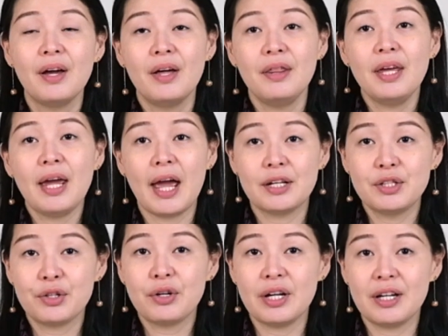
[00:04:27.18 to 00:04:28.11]
The
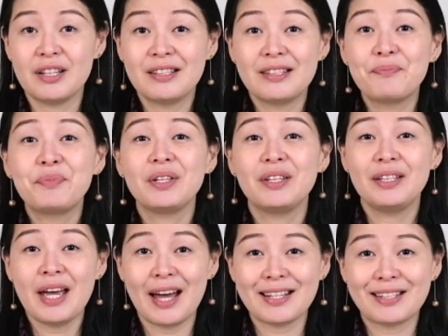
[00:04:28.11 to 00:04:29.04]
answer is
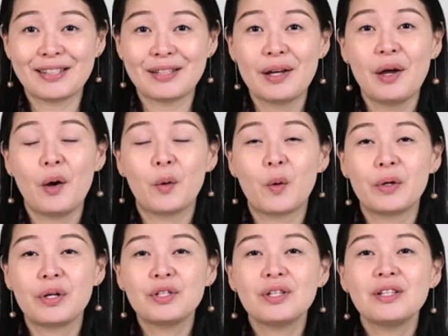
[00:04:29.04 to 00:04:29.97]
yes,
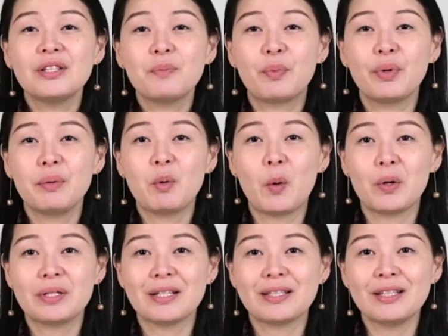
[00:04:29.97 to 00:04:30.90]
according to the Supreme
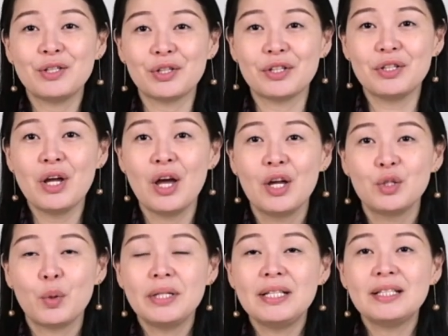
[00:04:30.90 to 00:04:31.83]
Court decision
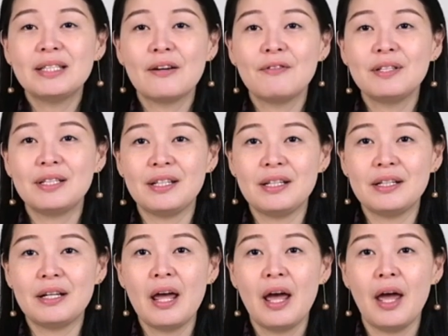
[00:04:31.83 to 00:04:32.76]

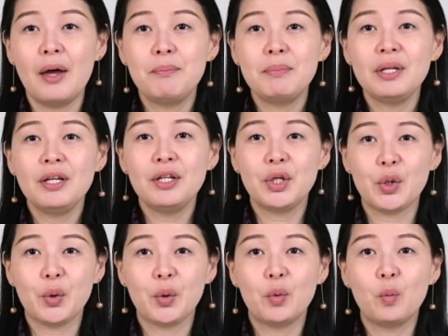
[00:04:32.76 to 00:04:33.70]
2017
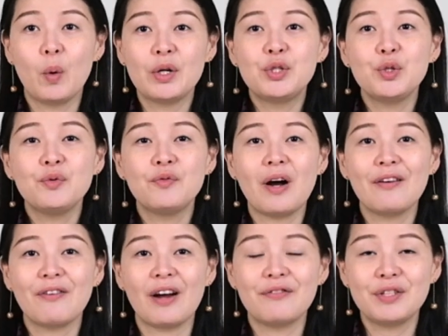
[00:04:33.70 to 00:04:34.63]
MEU
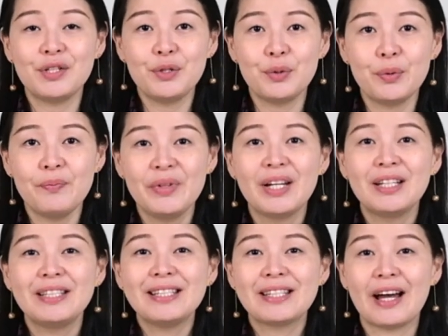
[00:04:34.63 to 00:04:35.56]

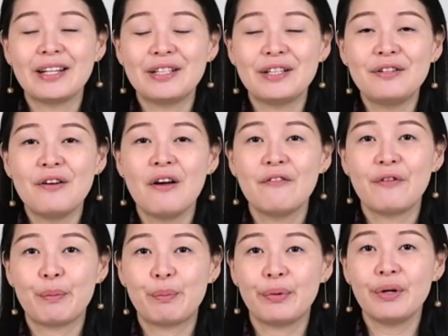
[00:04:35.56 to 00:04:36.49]
12552, decided
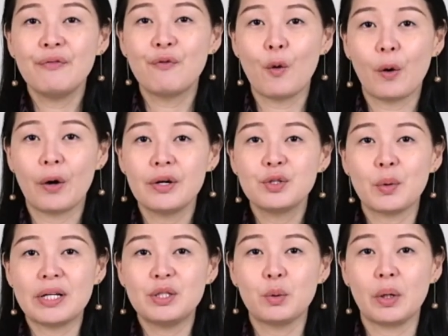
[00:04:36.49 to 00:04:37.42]
February 4,
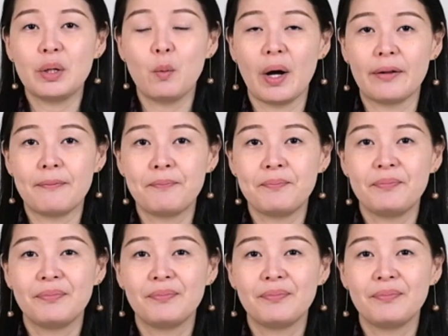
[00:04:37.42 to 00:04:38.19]
2021.